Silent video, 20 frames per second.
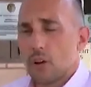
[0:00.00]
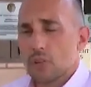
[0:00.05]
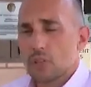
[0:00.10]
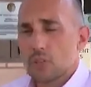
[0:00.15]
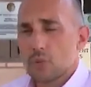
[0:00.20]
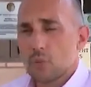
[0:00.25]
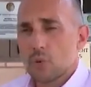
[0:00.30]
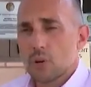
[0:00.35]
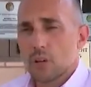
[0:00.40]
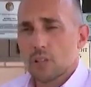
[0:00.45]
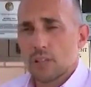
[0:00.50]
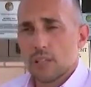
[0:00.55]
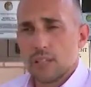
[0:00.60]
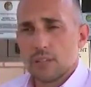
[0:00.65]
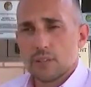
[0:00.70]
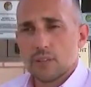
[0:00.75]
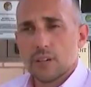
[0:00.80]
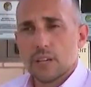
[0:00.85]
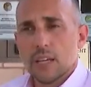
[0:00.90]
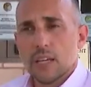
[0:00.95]
They also were a
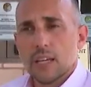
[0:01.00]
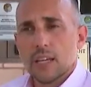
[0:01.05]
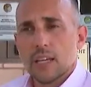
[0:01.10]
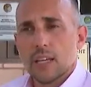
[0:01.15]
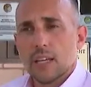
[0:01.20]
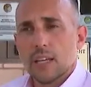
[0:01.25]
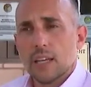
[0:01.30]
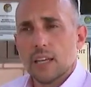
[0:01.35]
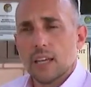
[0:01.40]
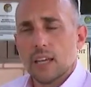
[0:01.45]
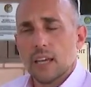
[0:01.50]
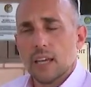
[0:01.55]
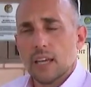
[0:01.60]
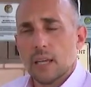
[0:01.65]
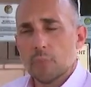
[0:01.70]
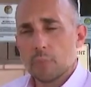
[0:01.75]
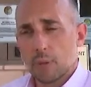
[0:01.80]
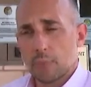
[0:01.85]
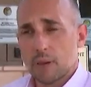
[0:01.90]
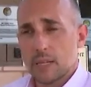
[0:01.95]
leader in
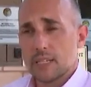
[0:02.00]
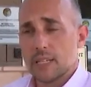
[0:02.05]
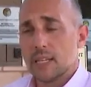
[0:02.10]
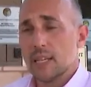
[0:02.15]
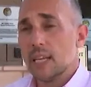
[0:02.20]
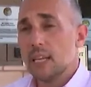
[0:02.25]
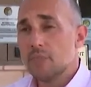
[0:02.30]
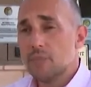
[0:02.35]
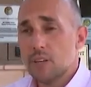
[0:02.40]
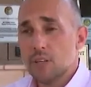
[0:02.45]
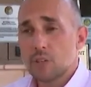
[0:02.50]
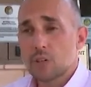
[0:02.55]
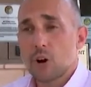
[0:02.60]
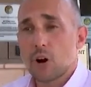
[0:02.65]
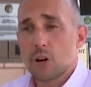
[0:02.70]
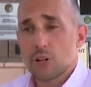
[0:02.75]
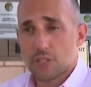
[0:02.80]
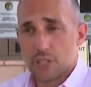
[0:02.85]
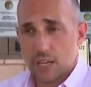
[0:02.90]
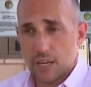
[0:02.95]
implementing EV
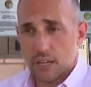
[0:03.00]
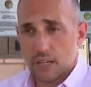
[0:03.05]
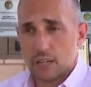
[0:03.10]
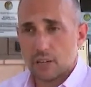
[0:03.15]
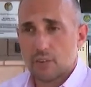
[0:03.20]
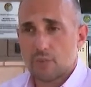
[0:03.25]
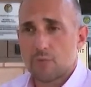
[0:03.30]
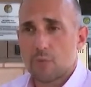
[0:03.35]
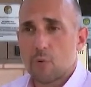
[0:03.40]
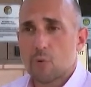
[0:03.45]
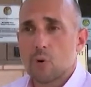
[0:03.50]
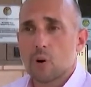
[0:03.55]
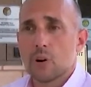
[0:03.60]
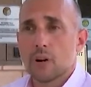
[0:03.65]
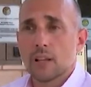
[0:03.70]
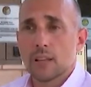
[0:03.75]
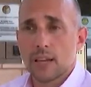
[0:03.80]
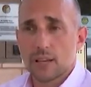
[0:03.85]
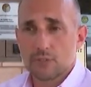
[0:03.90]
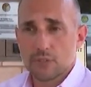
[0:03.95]
charging
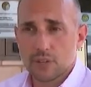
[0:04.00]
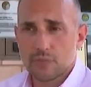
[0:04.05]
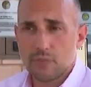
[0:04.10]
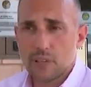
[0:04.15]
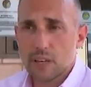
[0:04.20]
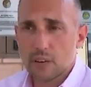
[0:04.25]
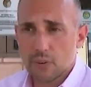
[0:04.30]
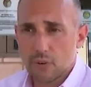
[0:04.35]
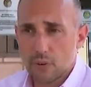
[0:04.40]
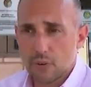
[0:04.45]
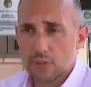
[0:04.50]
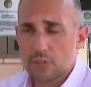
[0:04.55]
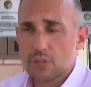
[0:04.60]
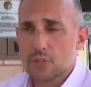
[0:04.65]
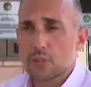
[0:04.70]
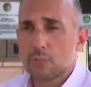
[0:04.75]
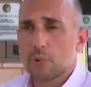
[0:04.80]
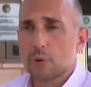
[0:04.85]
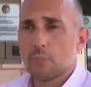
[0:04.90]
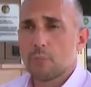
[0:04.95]
for electric
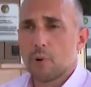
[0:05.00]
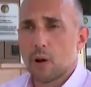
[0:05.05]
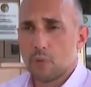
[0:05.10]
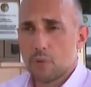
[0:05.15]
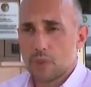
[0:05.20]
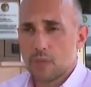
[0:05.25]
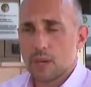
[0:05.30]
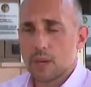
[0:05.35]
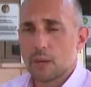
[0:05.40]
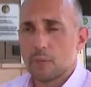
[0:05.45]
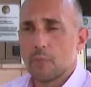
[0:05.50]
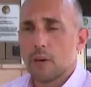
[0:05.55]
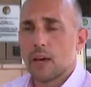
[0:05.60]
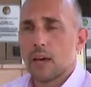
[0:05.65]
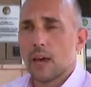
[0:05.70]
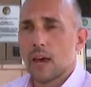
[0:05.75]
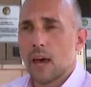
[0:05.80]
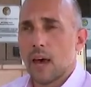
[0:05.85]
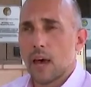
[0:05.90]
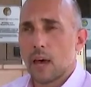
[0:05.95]
vehicles to promote
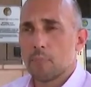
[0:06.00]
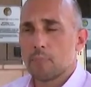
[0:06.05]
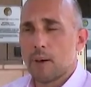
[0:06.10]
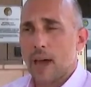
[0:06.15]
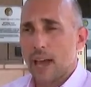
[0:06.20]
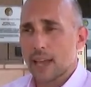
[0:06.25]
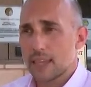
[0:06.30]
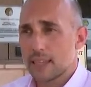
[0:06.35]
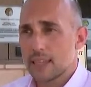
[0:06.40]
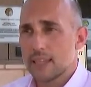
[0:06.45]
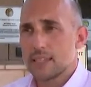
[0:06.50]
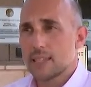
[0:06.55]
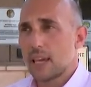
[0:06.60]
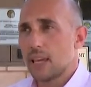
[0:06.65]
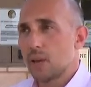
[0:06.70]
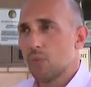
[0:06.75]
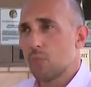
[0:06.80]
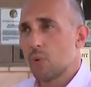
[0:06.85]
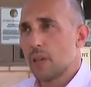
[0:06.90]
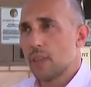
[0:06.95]
them uh, back in the
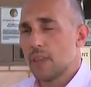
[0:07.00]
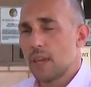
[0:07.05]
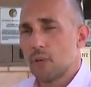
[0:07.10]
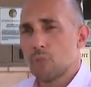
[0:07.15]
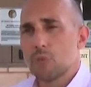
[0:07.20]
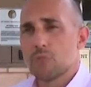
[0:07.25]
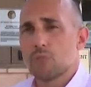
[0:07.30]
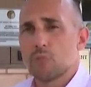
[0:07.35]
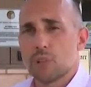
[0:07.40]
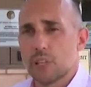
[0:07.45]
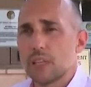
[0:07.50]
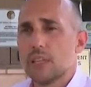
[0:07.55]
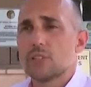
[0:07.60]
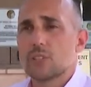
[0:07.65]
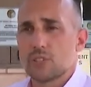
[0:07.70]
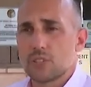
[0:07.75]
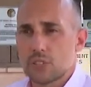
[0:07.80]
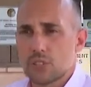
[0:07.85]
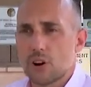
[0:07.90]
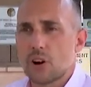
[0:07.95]
day when they were
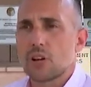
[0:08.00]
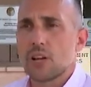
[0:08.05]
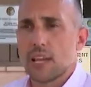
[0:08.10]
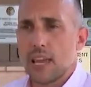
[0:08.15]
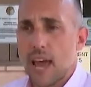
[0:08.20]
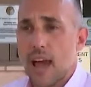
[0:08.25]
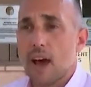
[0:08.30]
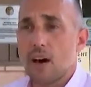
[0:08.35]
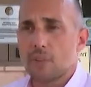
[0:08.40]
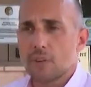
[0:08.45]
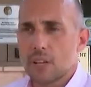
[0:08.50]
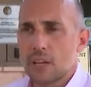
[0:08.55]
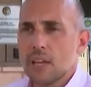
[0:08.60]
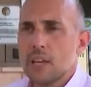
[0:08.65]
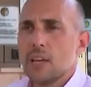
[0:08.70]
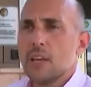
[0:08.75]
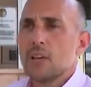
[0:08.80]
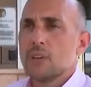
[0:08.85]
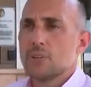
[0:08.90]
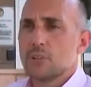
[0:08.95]
really just starting out.
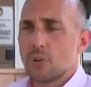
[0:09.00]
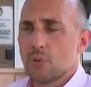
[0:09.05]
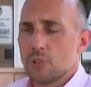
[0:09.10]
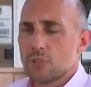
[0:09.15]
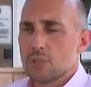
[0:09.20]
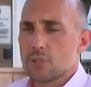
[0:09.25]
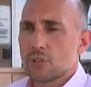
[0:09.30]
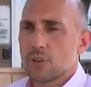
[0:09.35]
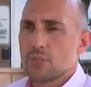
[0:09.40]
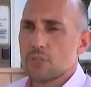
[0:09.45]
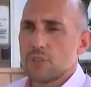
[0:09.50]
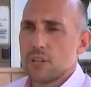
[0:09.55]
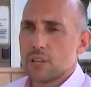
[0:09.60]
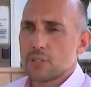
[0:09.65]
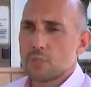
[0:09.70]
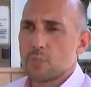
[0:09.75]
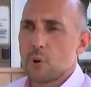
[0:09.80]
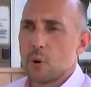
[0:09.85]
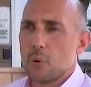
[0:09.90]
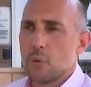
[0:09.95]
So it served
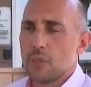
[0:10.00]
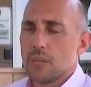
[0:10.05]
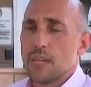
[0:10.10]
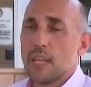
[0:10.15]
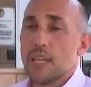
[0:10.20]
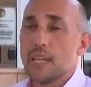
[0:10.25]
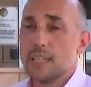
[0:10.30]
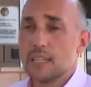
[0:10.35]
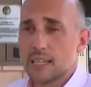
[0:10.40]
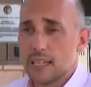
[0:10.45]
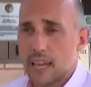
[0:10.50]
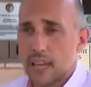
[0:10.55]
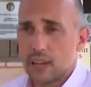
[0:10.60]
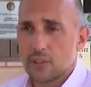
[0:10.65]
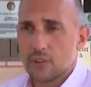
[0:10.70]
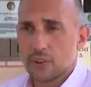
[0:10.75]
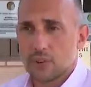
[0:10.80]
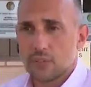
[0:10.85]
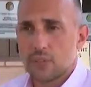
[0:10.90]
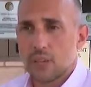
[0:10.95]
as both an
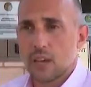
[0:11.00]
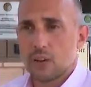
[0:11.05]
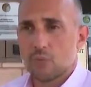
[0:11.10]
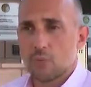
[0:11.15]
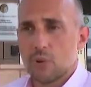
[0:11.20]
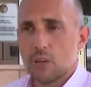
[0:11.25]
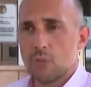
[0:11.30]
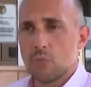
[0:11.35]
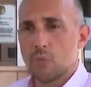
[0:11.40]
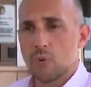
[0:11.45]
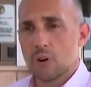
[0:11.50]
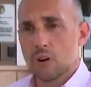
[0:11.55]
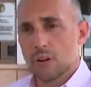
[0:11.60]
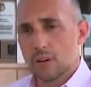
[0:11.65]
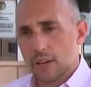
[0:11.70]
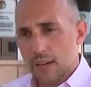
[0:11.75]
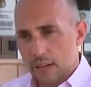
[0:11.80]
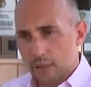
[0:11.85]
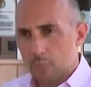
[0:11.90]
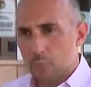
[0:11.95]
indicator that we
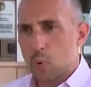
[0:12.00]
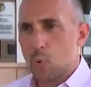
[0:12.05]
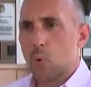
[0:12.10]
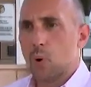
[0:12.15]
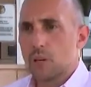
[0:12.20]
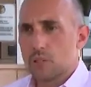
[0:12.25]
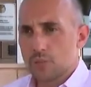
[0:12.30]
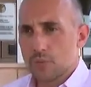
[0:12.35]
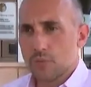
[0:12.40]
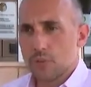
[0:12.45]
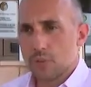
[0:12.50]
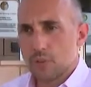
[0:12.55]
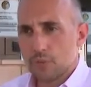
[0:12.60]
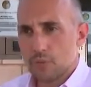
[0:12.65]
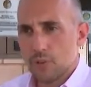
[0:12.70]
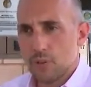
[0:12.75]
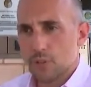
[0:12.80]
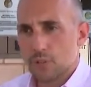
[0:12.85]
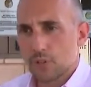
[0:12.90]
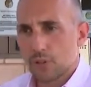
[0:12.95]
were kind of poised for
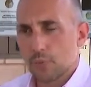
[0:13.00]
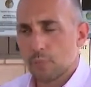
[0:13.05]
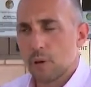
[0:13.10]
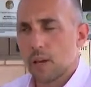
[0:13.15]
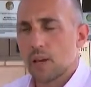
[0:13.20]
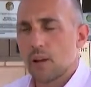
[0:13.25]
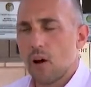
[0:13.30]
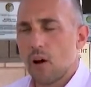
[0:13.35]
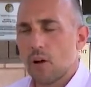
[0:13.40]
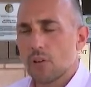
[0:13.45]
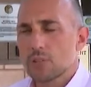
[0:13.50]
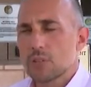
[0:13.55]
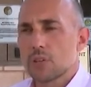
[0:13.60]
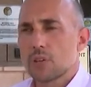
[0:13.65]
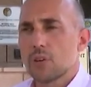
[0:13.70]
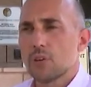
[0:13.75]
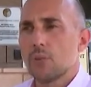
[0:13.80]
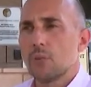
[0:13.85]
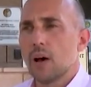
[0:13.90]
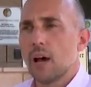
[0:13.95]
the future, but
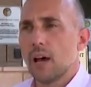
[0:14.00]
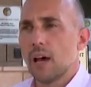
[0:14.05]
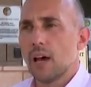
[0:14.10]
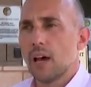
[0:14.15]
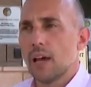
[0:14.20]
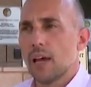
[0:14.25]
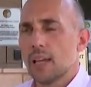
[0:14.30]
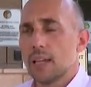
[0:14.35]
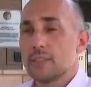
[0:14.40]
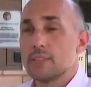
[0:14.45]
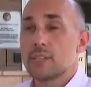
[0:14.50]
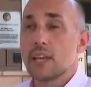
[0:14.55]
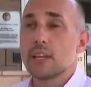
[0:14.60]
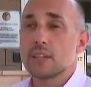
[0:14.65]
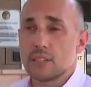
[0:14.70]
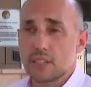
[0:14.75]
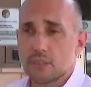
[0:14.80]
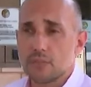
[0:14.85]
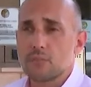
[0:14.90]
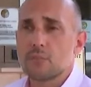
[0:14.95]
also uh, an
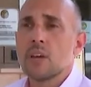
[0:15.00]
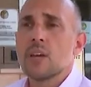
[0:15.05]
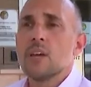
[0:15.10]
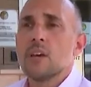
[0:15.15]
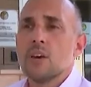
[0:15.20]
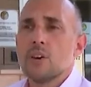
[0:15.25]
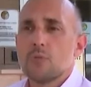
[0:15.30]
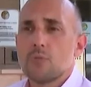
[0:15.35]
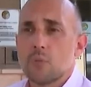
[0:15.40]
incentive